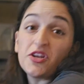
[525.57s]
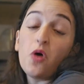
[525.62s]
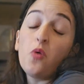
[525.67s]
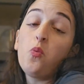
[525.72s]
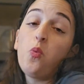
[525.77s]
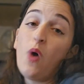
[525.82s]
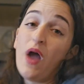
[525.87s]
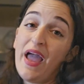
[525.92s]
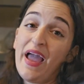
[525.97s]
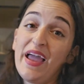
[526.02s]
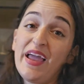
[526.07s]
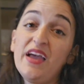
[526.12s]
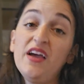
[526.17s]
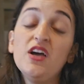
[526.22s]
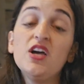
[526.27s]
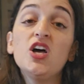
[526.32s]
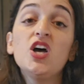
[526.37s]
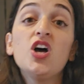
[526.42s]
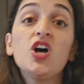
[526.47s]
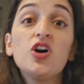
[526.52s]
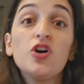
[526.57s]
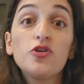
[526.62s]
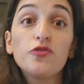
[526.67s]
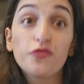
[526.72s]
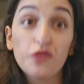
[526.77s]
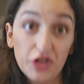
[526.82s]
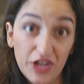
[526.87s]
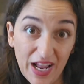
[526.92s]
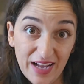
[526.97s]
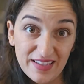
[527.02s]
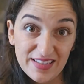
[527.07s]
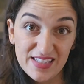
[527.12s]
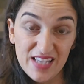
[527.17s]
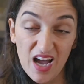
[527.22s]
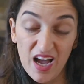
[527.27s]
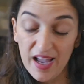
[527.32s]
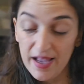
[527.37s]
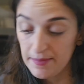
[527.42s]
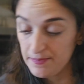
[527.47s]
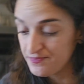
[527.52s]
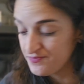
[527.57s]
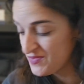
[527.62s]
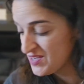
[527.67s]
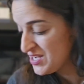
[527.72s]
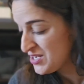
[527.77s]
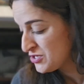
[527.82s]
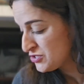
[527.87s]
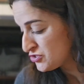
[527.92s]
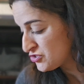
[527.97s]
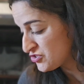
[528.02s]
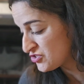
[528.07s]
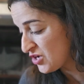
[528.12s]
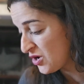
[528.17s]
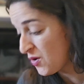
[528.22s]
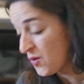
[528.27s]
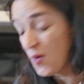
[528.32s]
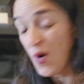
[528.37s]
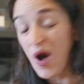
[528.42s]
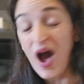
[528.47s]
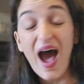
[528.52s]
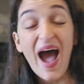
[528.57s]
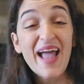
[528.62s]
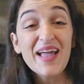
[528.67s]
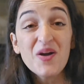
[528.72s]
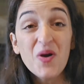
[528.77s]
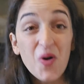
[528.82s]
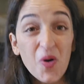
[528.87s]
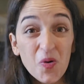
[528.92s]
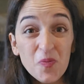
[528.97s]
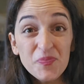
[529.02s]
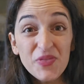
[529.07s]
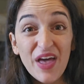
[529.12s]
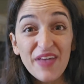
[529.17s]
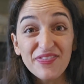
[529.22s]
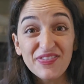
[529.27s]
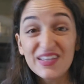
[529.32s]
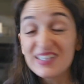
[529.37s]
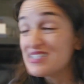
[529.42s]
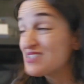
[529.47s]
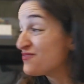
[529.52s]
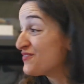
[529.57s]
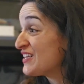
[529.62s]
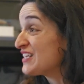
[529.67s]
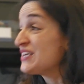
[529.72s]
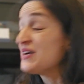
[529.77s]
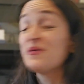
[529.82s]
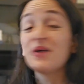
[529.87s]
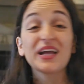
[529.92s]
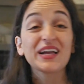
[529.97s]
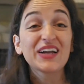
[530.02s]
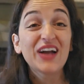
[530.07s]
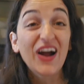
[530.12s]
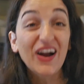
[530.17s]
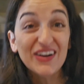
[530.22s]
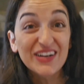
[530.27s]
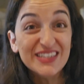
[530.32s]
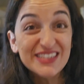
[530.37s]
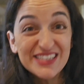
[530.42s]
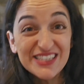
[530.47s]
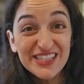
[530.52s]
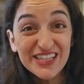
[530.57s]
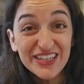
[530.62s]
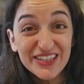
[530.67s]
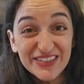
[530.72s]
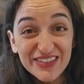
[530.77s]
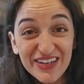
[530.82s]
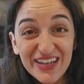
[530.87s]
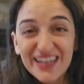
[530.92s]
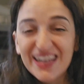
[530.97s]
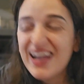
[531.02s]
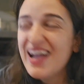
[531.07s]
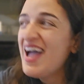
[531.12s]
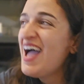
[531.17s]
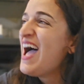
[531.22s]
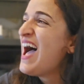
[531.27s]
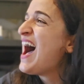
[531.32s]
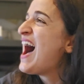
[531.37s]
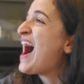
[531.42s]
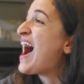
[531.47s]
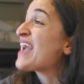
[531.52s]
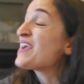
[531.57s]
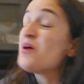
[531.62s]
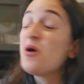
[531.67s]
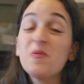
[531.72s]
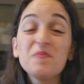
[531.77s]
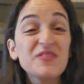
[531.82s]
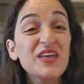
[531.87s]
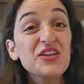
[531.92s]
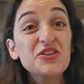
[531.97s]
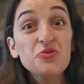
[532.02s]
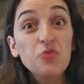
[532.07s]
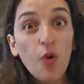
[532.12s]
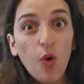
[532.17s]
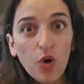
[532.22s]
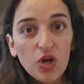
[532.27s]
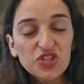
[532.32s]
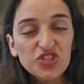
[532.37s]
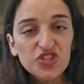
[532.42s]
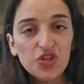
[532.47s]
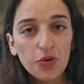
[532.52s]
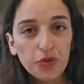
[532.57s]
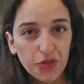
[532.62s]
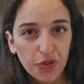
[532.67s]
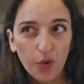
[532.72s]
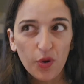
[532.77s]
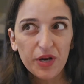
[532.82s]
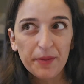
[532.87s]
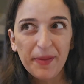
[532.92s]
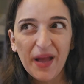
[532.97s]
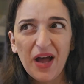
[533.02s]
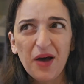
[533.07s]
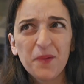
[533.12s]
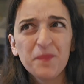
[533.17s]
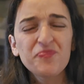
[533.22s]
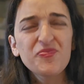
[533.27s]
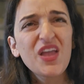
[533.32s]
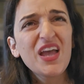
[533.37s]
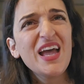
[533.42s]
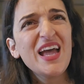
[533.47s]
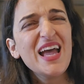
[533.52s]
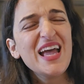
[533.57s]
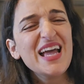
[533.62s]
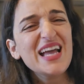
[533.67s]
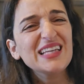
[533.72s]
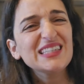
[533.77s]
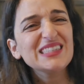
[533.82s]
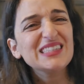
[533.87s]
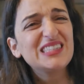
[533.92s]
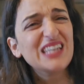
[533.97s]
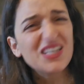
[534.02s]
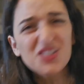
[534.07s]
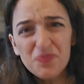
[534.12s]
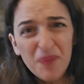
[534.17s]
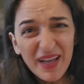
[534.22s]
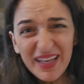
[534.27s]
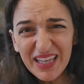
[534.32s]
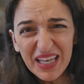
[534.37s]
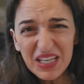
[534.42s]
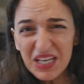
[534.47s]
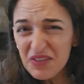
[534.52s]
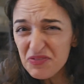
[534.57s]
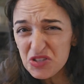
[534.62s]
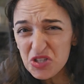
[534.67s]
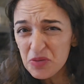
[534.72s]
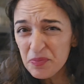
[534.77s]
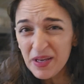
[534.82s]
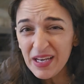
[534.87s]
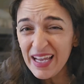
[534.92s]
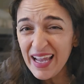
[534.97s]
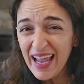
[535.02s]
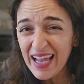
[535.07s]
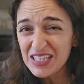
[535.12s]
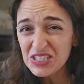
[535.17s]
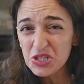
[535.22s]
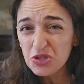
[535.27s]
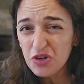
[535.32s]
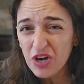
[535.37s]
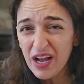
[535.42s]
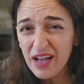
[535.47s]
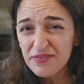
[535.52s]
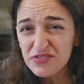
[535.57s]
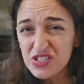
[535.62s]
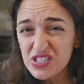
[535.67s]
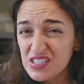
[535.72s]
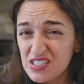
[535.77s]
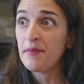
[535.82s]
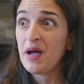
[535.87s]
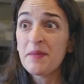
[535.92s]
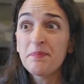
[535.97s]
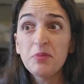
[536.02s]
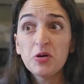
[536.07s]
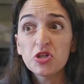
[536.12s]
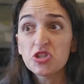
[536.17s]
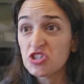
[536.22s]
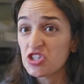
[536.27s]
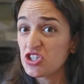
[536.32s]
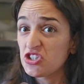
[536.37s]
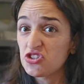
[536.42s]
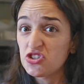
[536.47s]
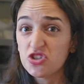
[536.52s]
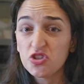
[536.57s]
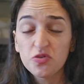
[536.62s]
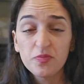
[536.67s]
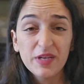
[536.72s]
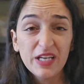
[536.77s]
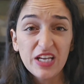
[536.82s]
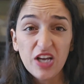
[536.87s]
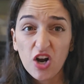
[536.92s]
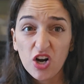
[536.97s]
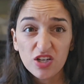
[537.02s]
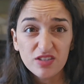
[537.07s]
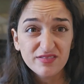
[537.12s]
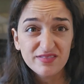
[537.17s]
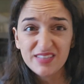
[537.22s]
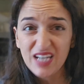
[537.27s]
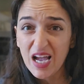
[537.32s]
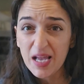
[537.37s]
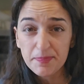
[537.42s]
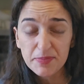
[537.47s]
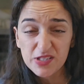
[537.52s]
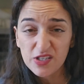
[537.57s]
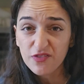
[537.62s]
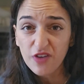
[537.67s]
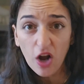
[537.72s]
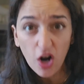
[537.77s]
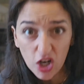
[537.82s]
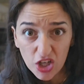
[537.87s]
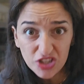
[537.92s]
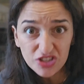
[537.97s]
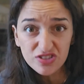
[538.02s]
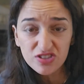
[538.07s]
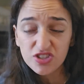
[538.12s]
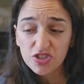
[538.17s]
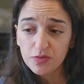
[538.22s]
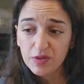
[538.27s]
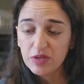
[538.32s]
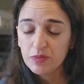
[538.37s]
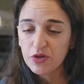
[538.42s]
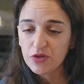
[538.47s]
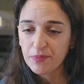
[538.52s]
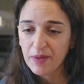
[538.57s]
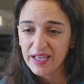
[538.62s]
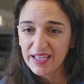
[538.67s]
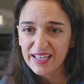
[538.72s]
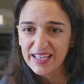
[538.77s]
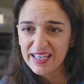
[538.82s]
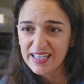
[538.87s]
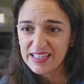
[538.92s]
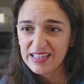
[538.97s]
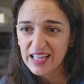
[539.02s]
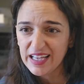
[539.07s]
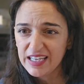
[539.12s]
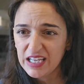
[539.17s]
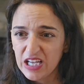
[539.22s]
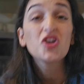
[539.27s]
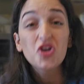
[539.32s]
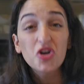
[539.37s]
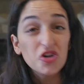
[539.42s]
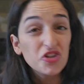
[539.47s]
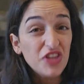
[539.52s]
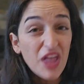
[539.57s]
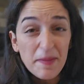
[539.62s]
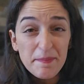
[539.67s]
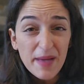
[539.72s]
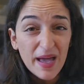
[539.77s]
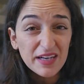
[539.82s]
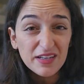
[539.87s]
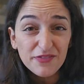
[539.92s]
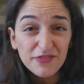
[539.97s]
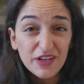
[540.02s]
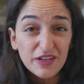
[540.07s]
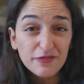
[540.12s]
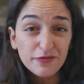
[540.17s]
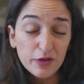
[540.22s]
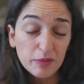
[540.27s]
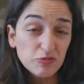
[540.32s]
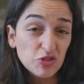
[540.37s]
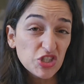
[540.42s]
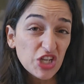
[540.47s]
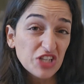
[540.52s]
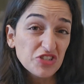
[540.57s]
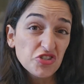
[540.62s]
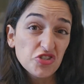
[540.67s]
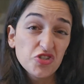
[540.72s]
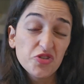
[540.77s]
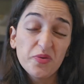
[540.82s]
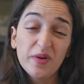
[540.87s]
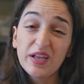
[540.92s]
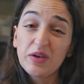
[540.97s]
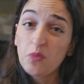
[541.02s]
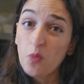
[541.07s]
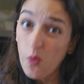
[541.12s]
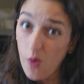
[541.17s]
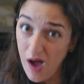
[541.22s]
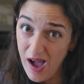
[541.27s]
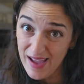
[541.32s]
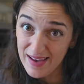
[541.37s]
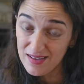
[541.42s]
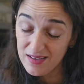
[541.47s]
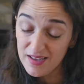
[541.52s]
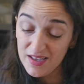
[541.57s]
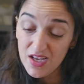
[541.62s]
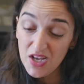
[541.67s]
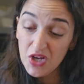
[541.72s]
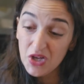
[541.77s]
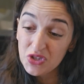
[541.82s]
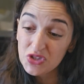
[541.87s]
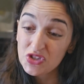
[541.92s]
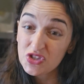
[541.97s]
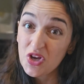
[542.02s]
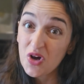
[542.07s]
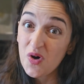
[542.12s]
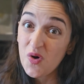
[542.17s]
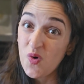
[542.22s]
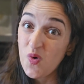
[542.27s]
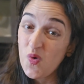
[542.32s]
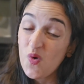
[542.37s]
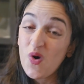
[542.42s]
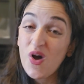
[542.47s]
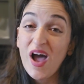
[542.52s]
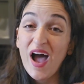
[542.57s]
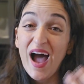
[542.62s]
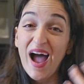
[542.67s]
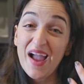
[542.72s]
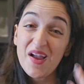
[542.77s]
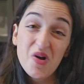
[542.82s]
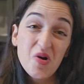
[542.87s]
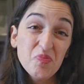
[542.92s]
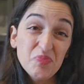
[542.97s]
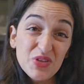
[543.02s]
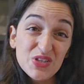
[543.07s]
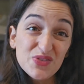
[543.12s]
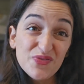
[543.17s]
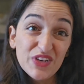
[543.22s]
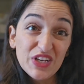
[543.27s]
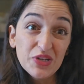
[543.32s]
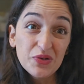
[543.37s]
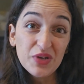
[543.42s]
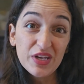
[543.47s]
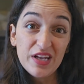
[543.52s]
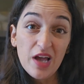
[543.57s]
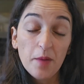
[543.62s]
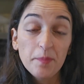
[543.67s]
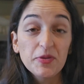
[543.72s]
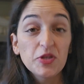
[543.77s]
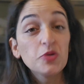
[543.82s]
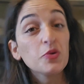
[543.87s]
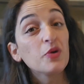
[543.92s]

away for next time. So I hope that this video encouraged you. I hope that you also thought about, does my kid have too many handicrafts? Am I pushing too many types of art doing with my kid? Like, could they benefit from just doing one? So I hope this video can help you.